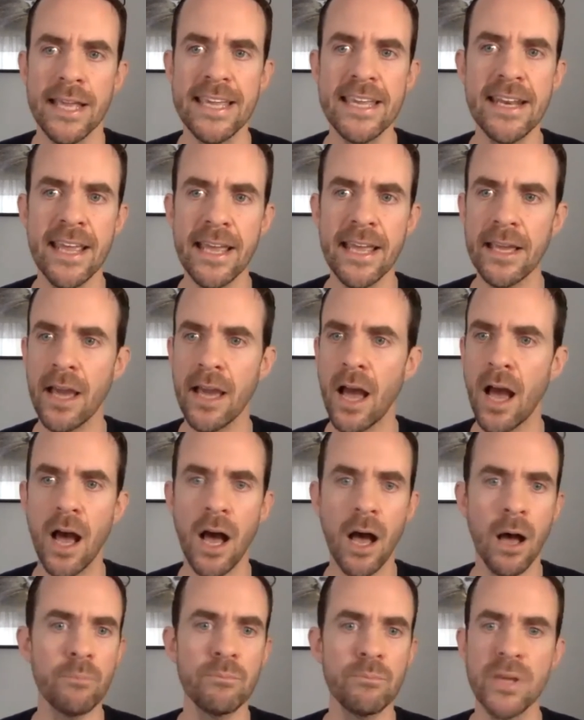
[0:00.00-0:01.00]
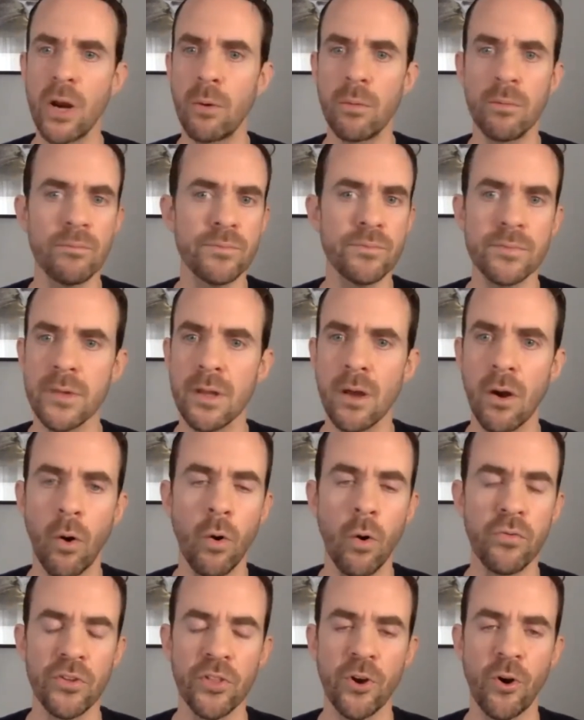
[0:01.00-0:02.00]
eating
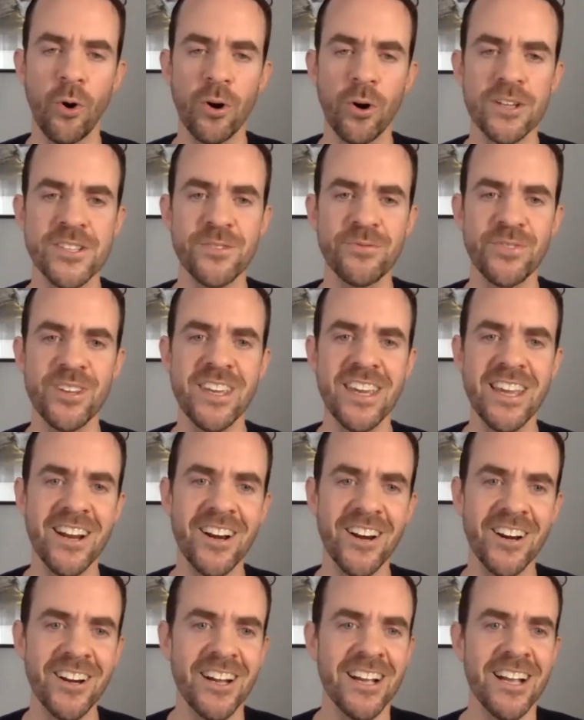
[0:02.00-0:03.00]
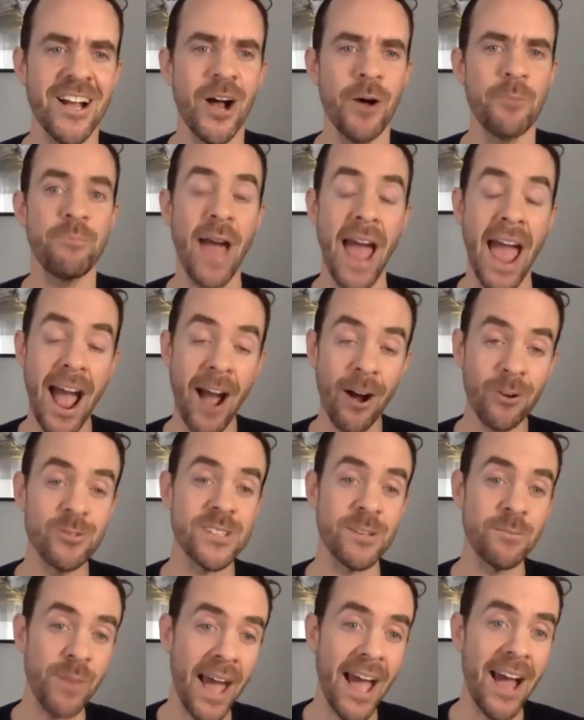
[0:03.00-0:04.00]
over the course of a year,
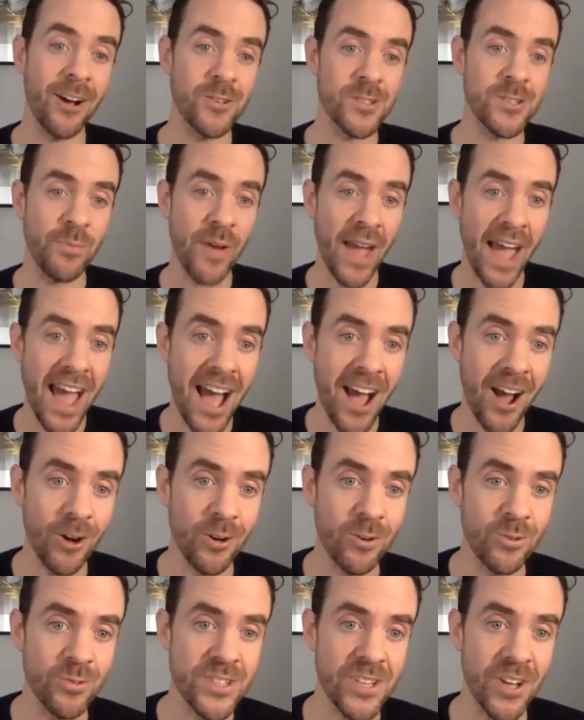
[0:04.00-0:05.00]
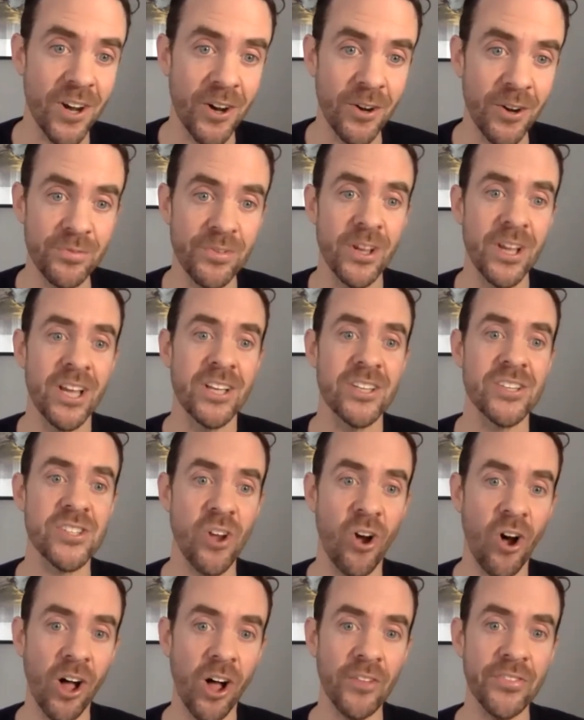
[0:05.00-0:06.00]
pounds and pounds and pounds of
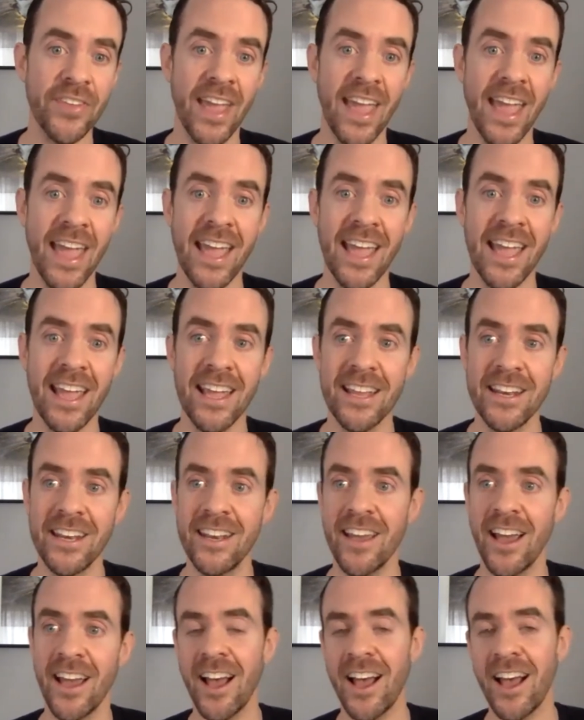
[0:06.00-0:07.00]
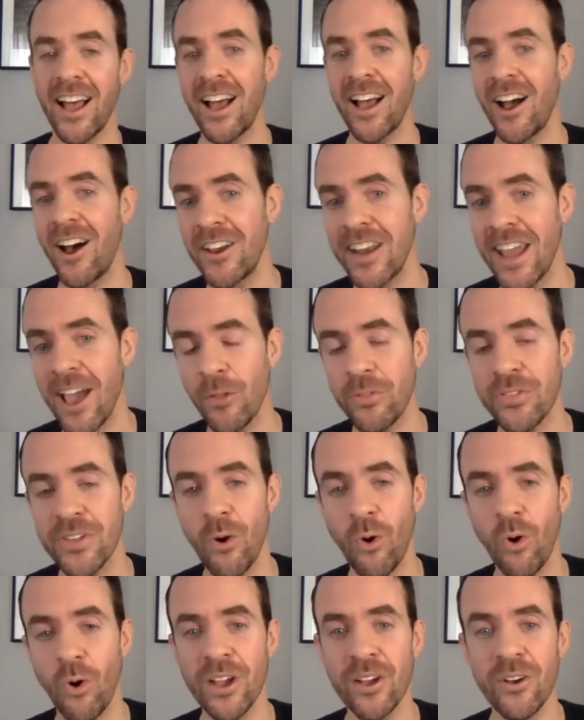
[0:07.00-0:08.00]
salt and unhealthy
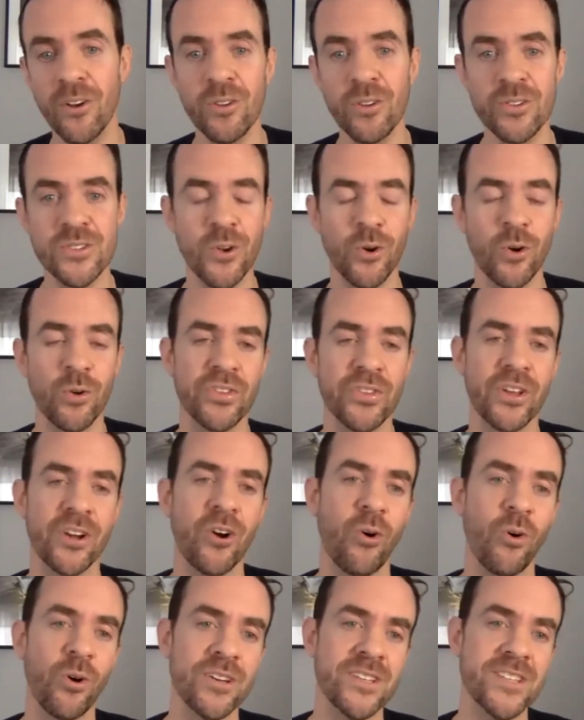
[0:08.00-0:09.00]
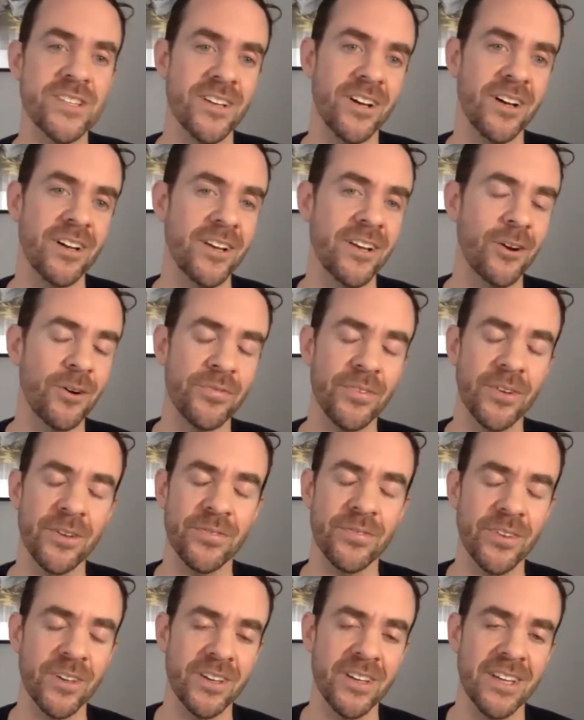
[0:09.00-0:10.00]
oils over the course of,
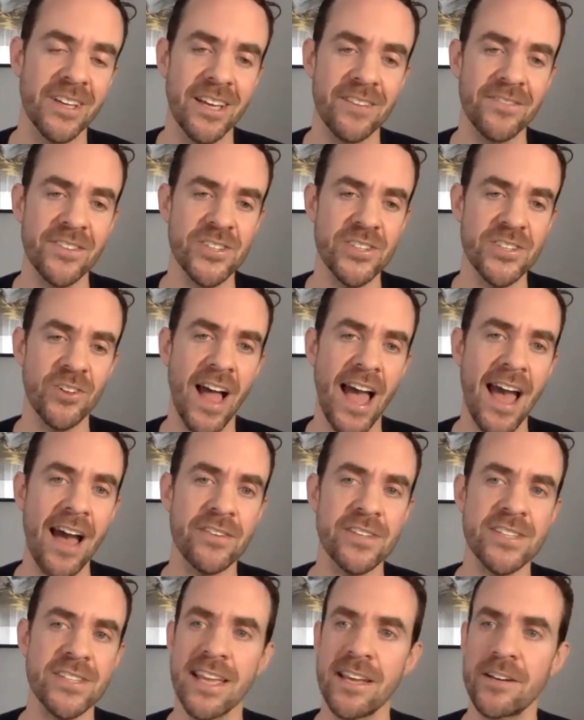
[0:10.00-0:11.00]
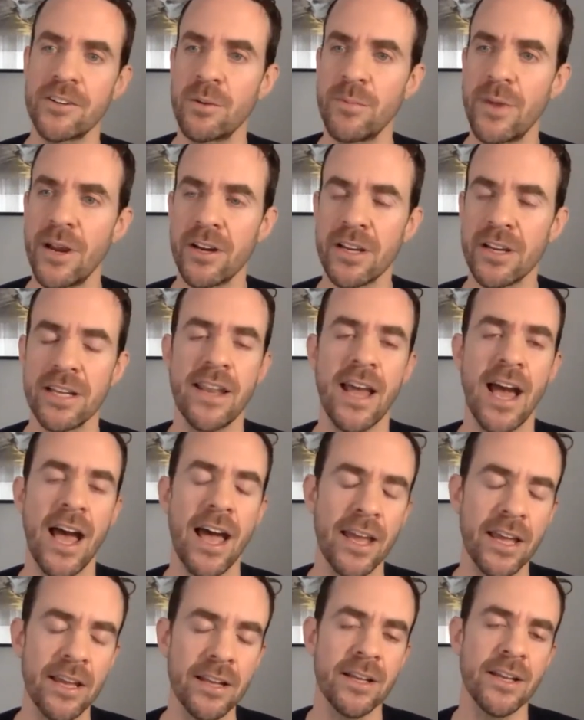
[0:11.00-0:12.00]
if you still have a standard American
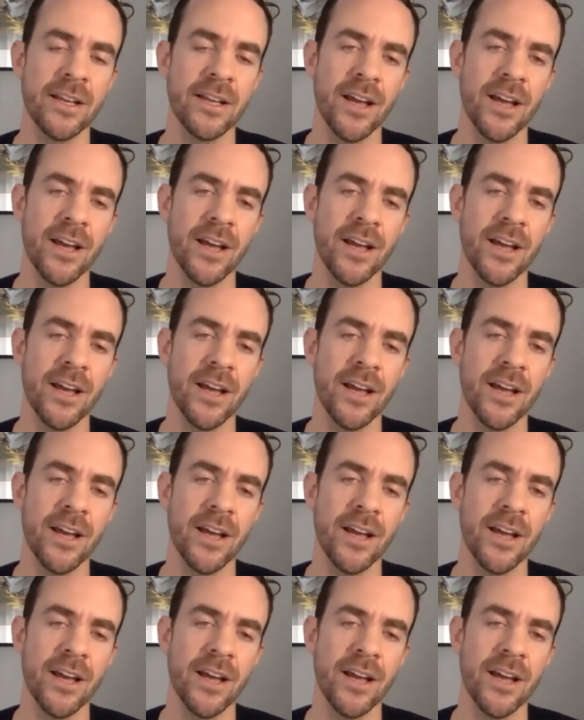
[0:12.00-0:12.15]
diet,